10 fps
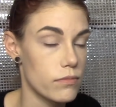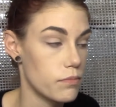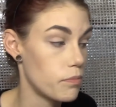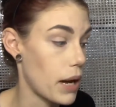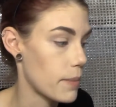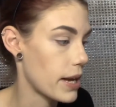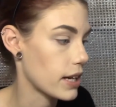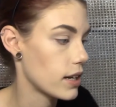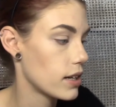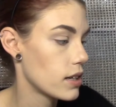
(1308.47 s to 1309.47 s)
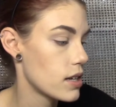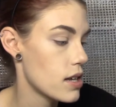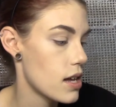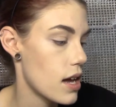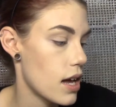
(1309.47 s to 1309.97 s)
by Becca.
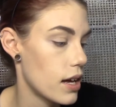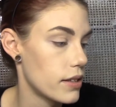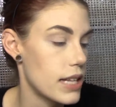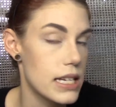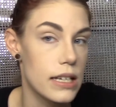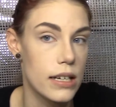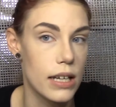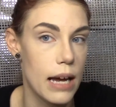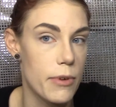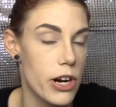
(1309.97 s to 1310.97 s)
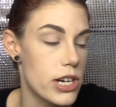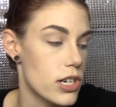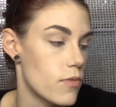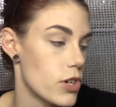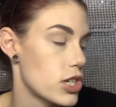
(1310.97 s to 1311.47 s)
They did a
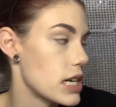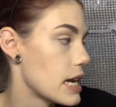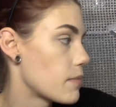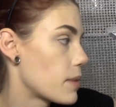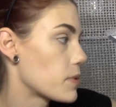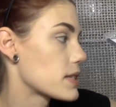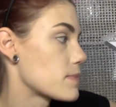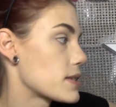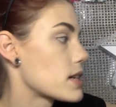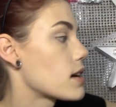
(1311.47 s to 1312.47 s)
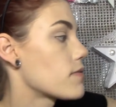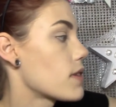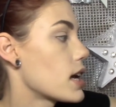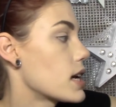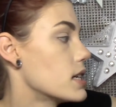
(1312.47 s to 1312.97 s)
collaboration where she came up with some stuff,
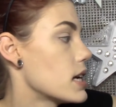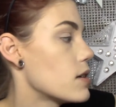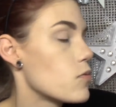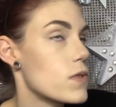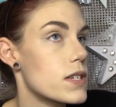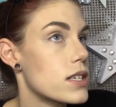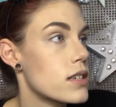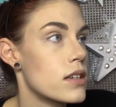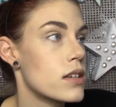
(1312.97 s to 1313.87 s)
and it was